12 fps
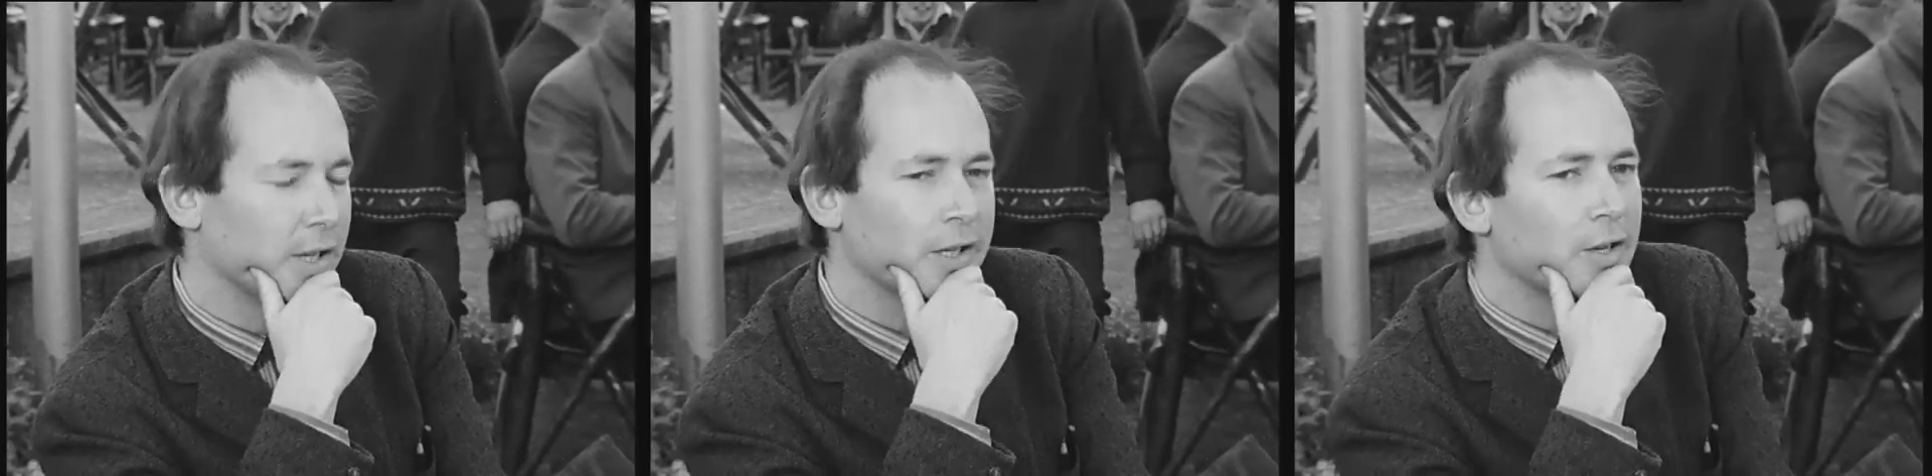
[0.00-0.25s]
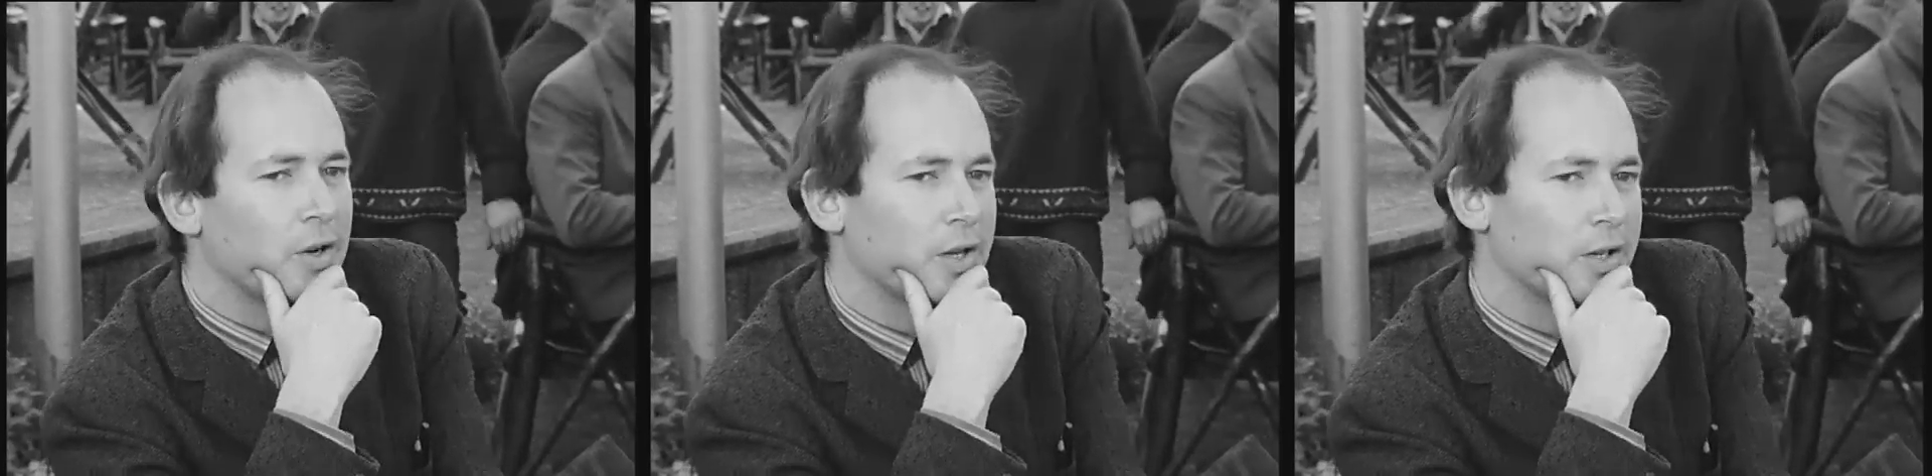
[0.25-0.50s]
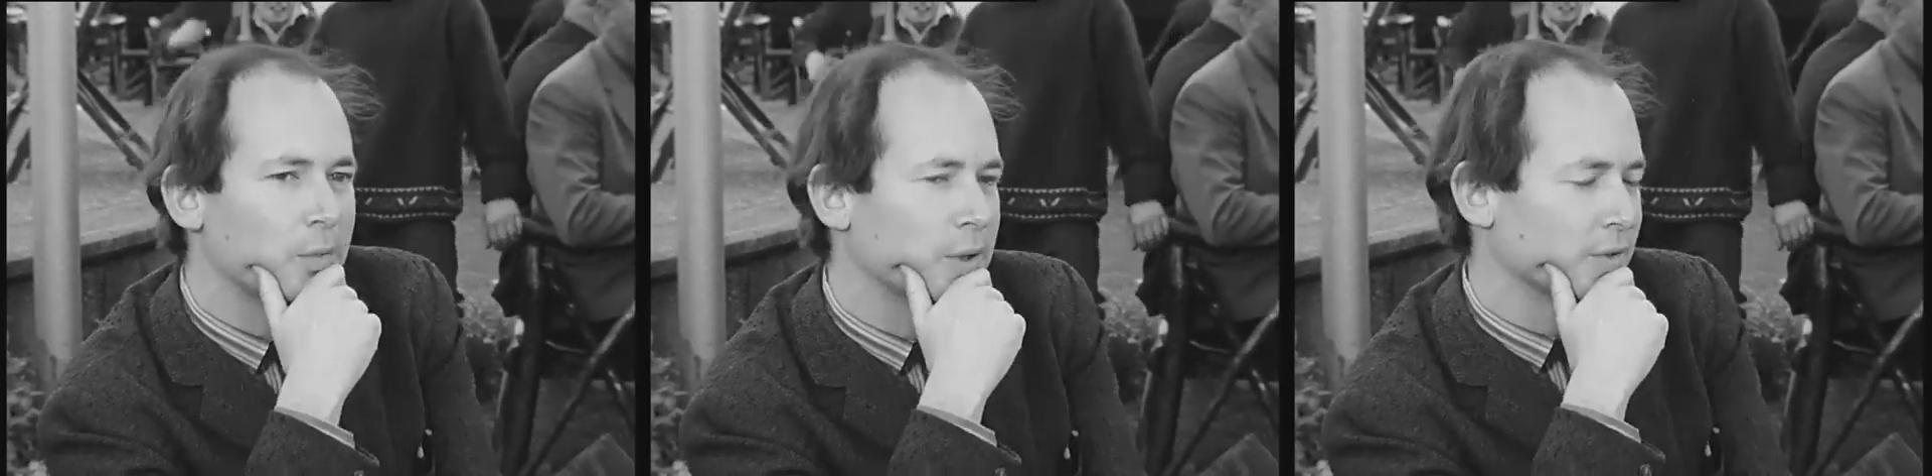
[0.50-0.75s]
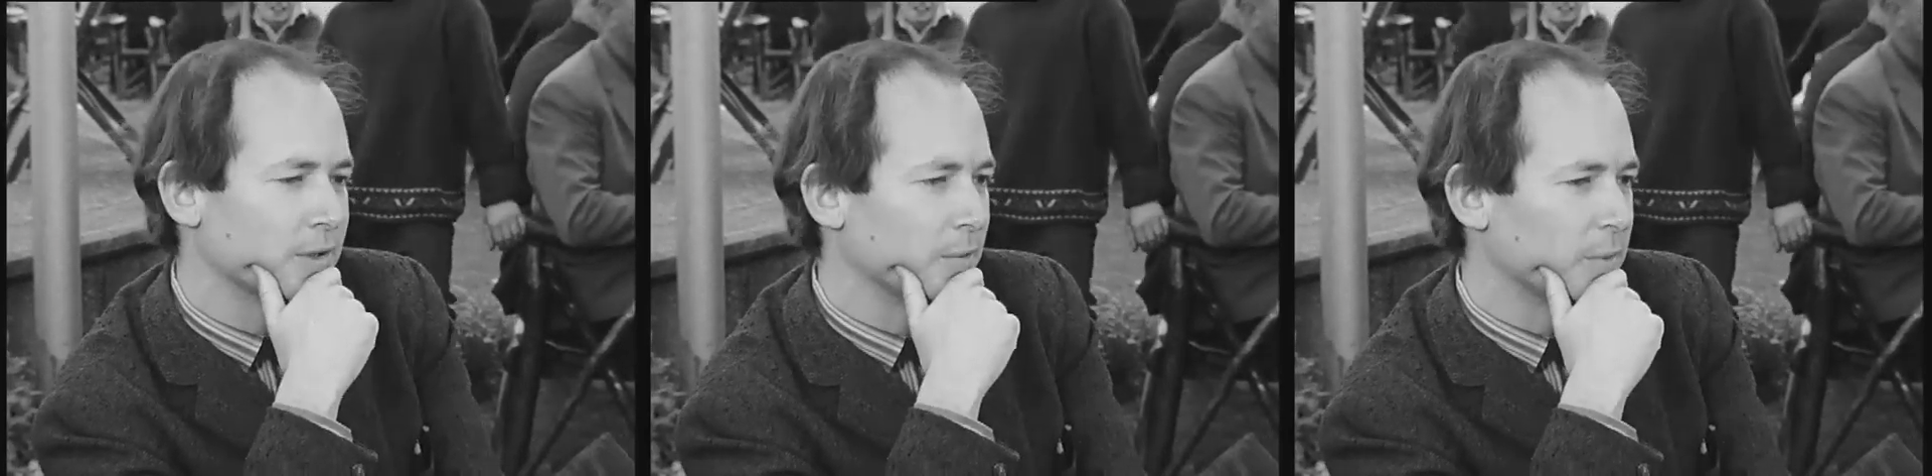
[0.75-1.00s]
I had no idea what
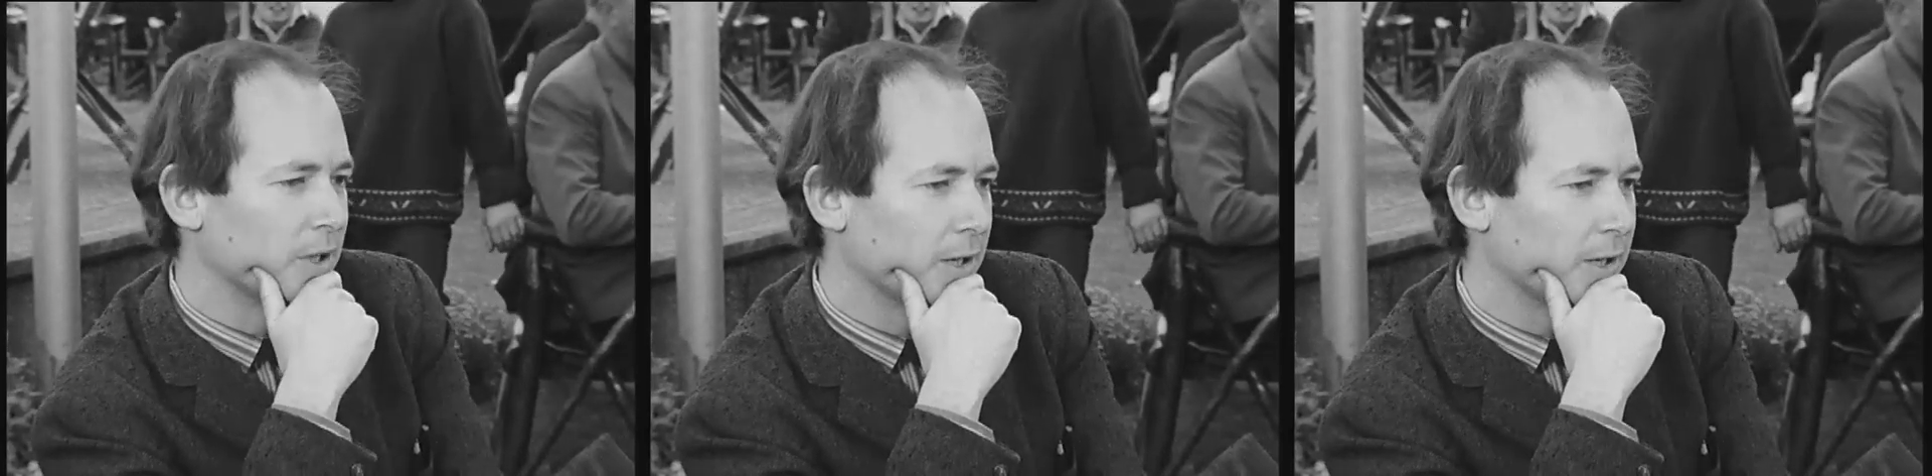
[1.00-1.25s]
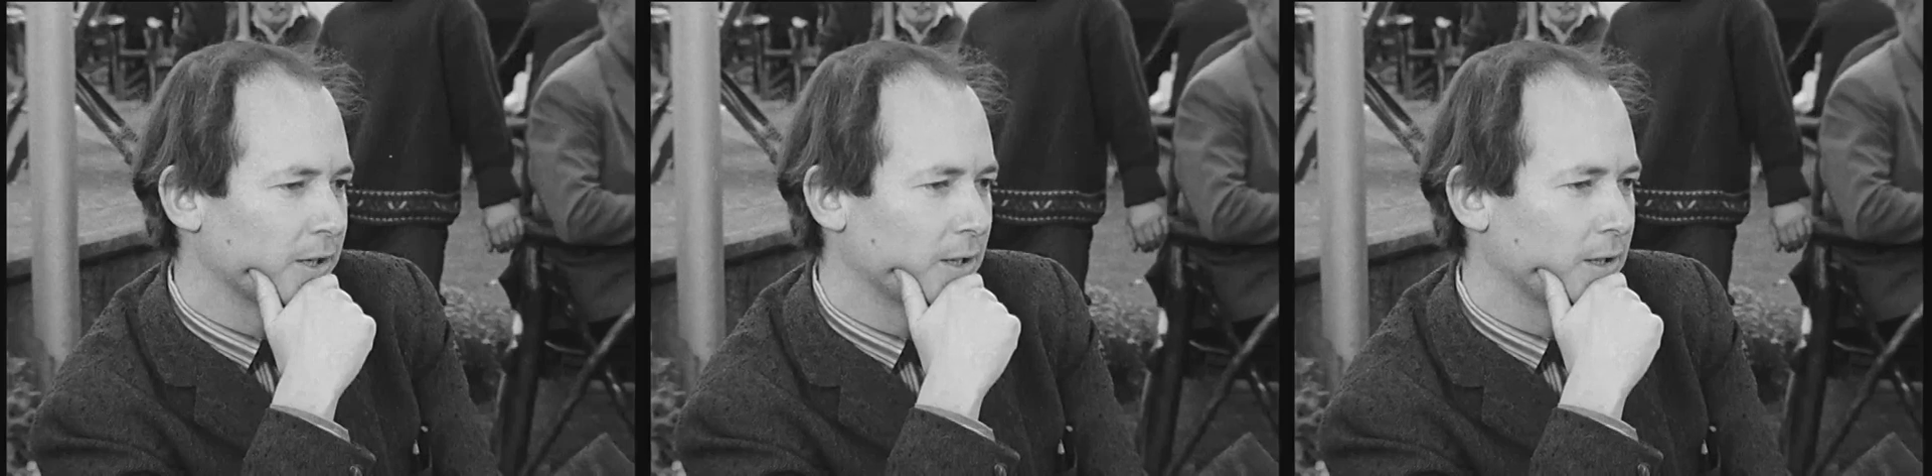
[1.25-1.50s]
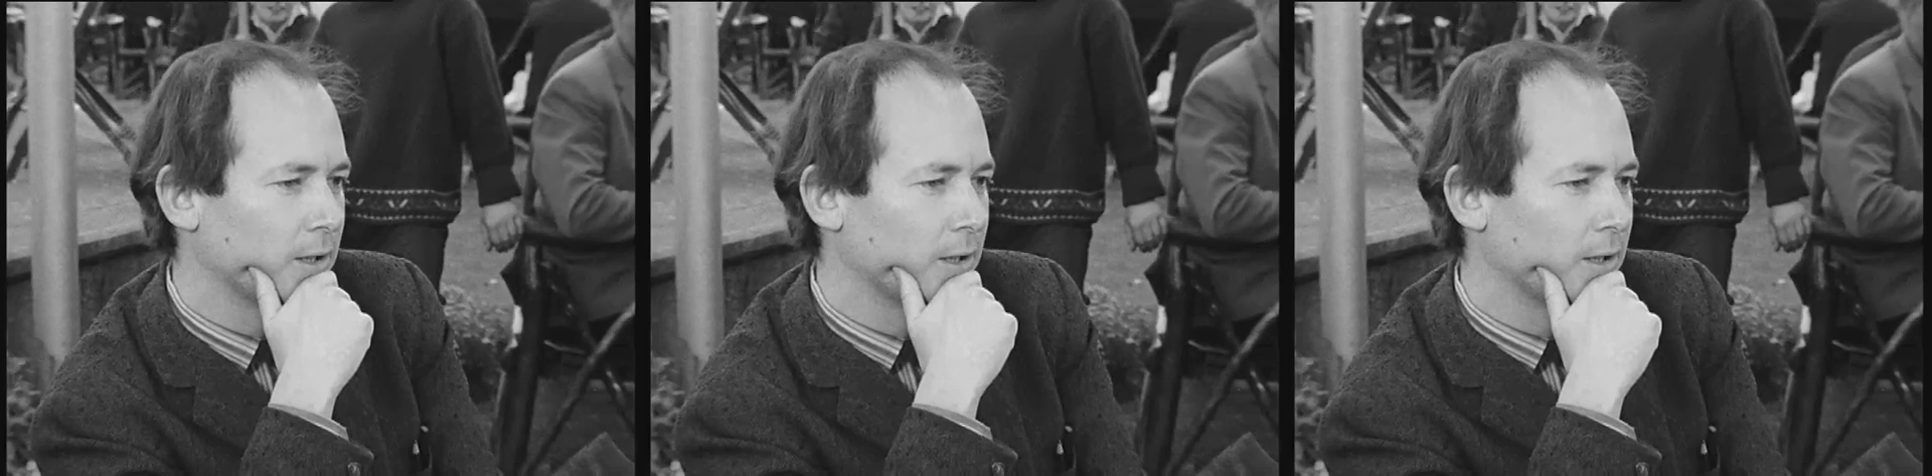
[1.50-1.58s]
it's going to be like.